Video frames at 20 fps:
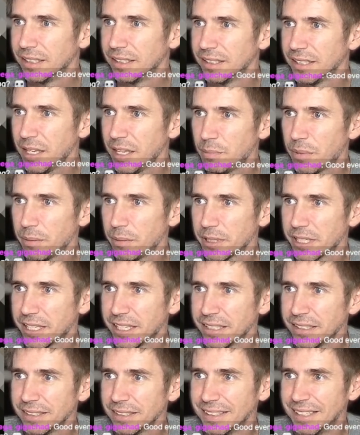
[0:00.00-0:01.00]
Peppa
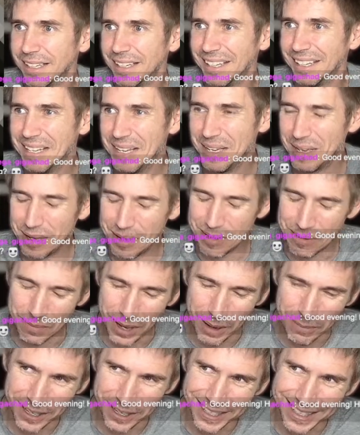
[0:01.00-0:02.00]

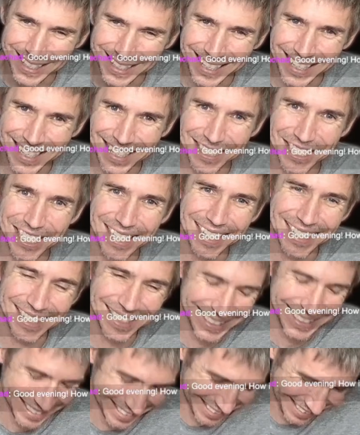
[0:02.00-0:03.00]
Giga Chad.
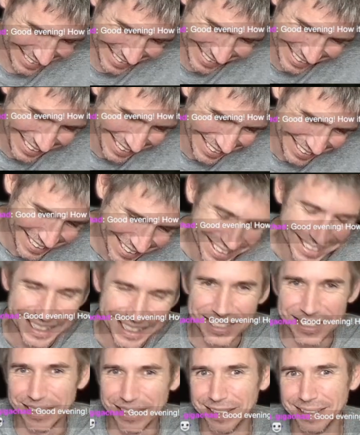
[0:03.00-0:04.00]

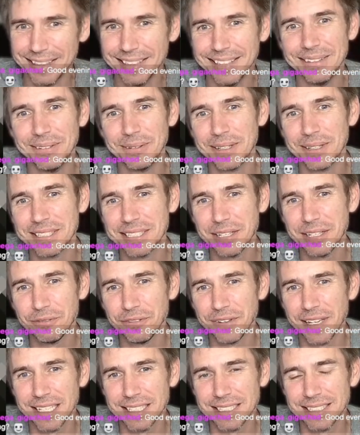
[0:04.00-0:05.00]
Sorry, when I say it
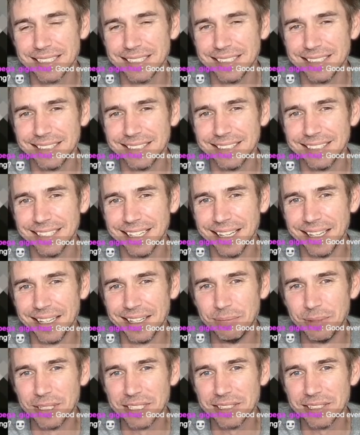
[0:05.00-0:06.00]
fast
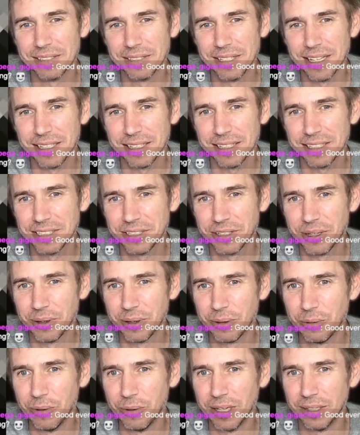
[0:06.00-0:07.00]
and miss it. Things are
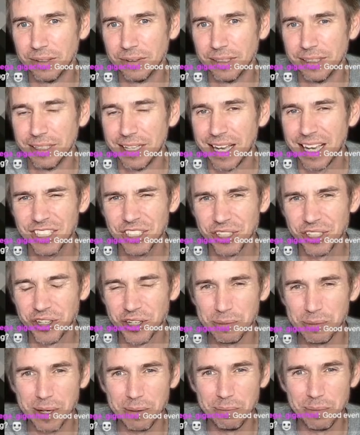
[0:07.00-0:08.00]
going well. Actually
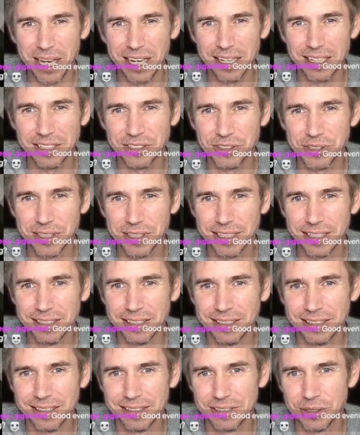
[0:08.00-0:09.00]
hurt my back yesterday,
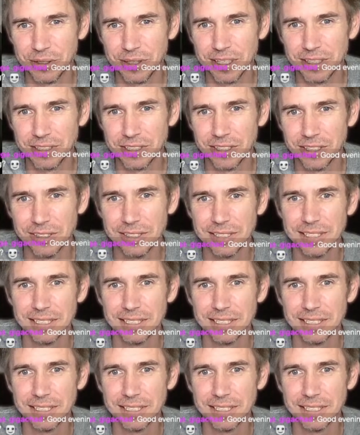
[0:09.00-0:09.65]
so things aren't